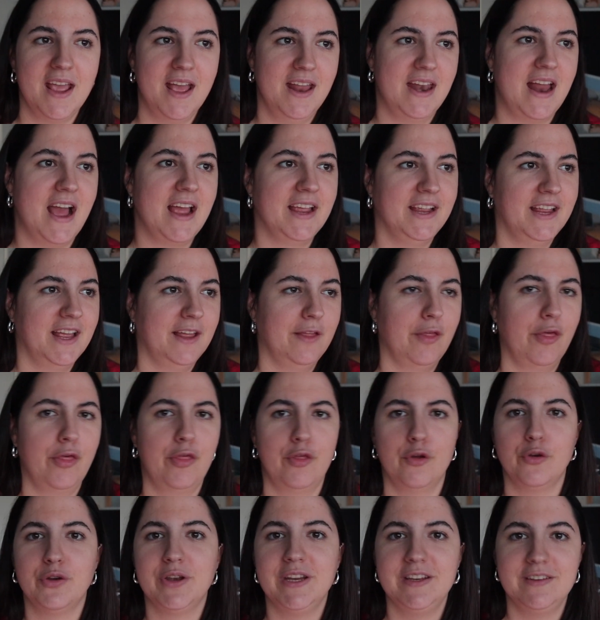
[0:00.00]
and I get
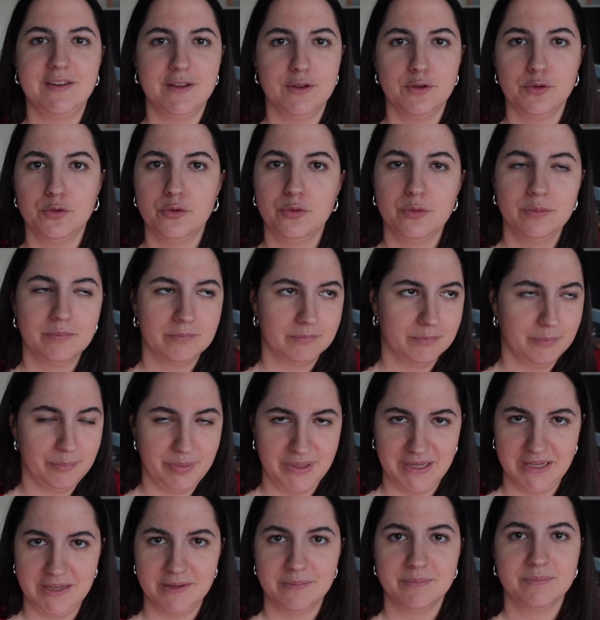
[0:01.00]

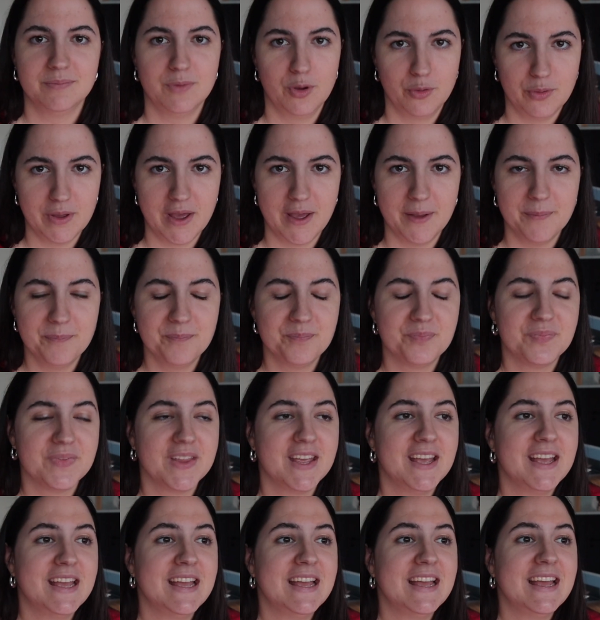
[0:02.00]
32B, okay?
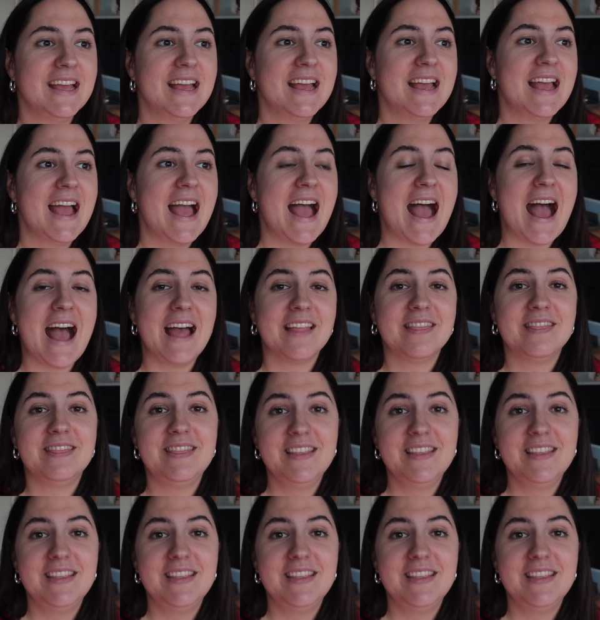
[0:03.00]
At